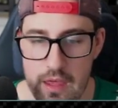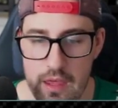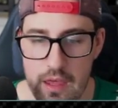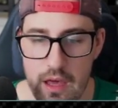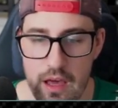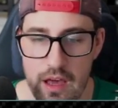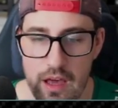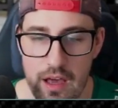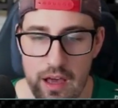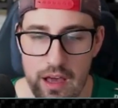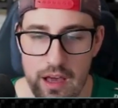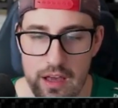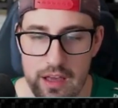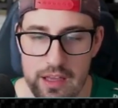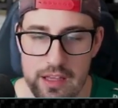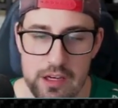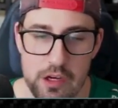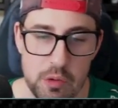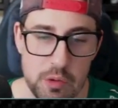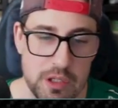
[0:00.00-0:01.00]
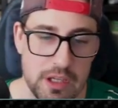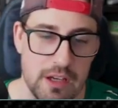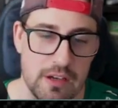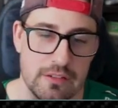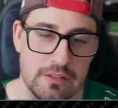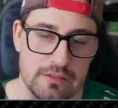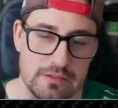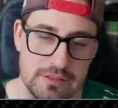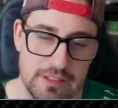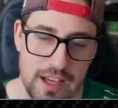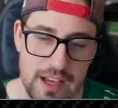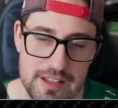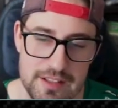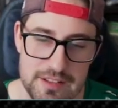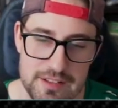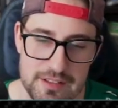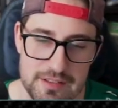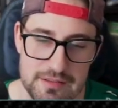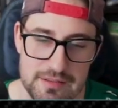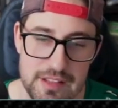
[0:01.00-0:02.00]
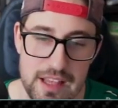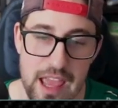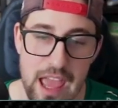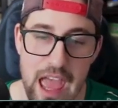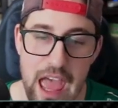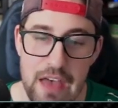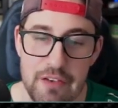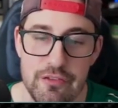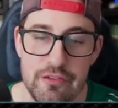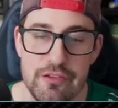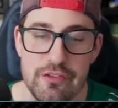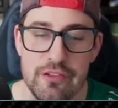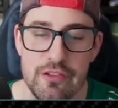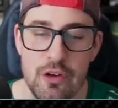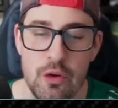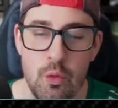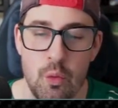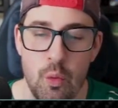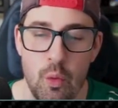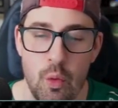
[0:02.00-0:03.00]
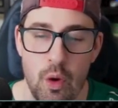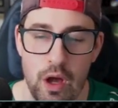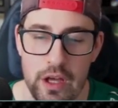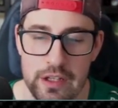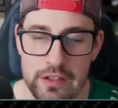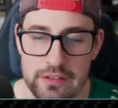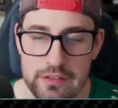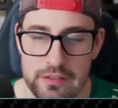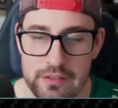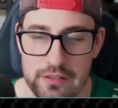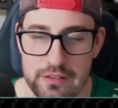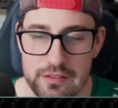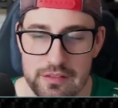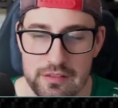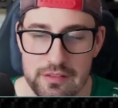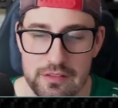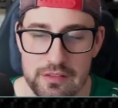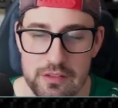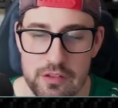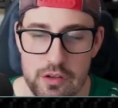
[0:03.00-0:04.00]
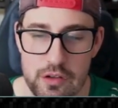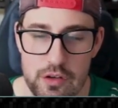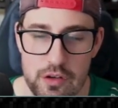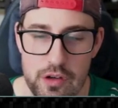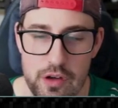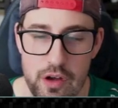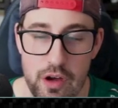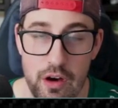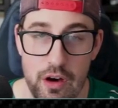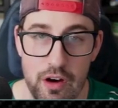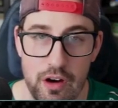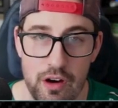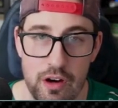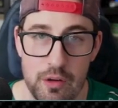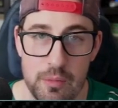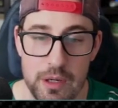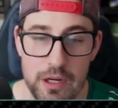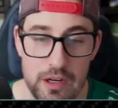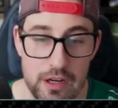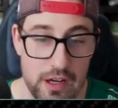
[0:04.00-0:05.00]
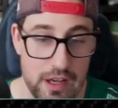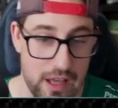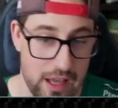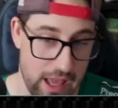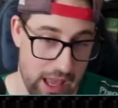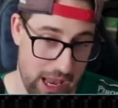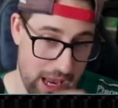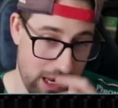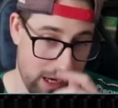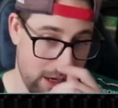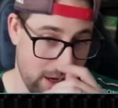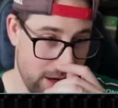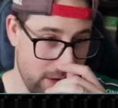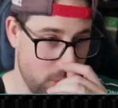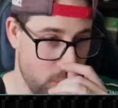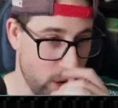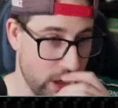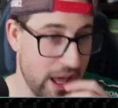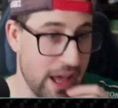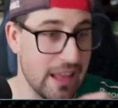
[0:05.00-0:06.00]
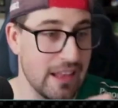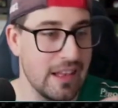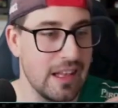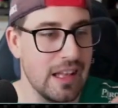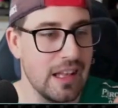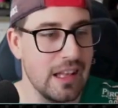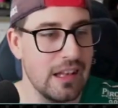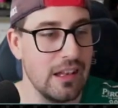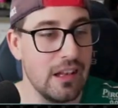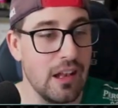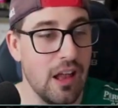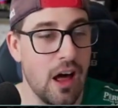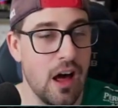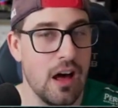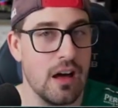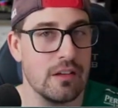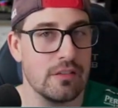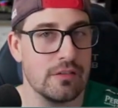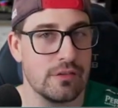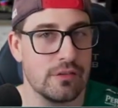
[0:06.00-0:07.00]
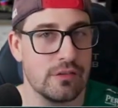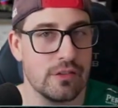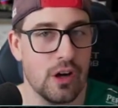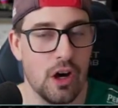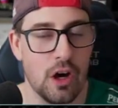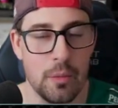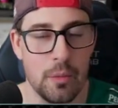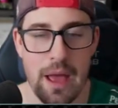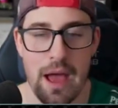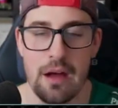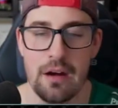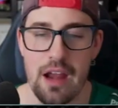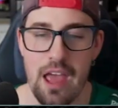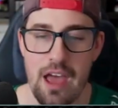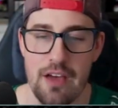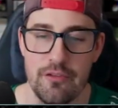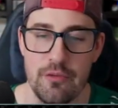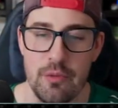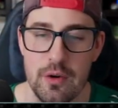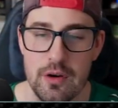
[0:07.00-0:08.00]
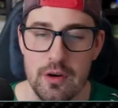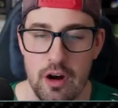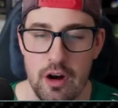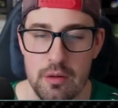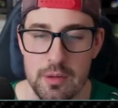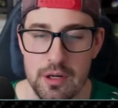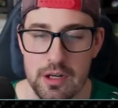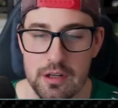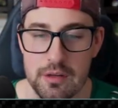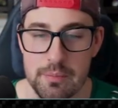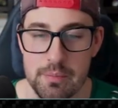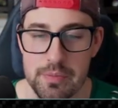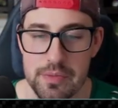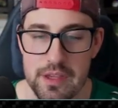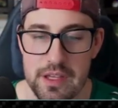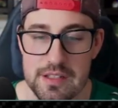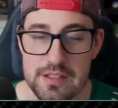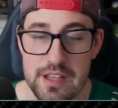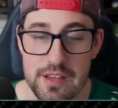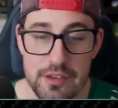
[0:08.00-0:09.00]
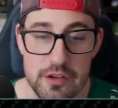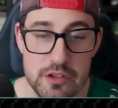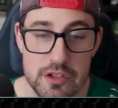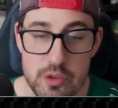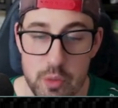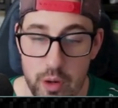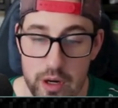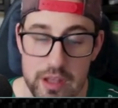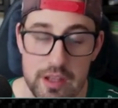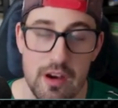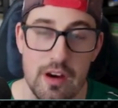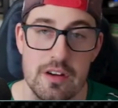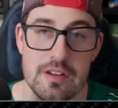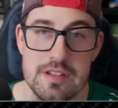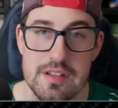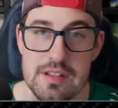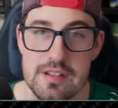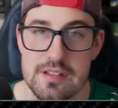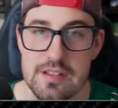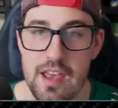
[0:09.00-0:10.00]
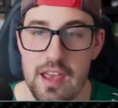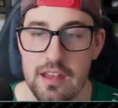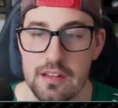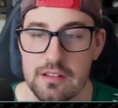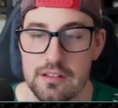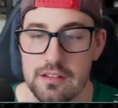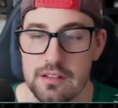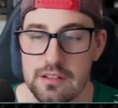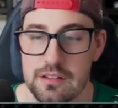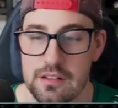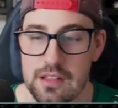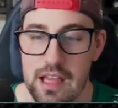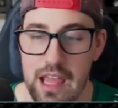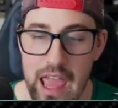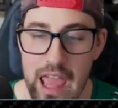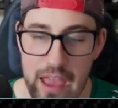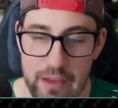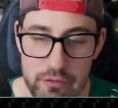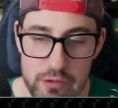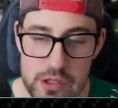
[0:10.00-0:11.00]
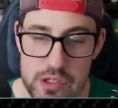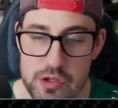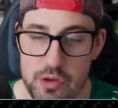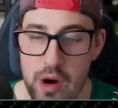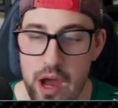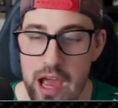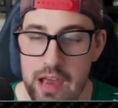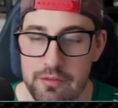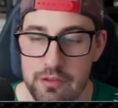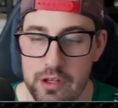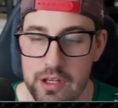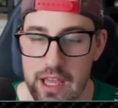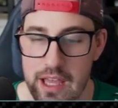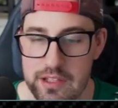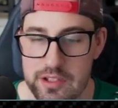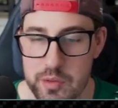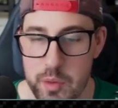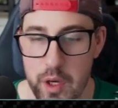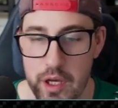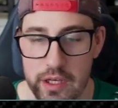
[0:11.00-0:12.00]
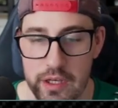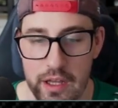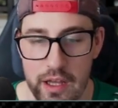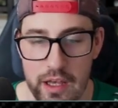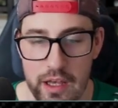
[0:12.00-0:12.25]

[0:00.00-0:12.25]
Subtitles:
And here we go, guys. F1 Armor. And what I love about F1 Armor is that there's 20 cards in the set. Every driver gets one.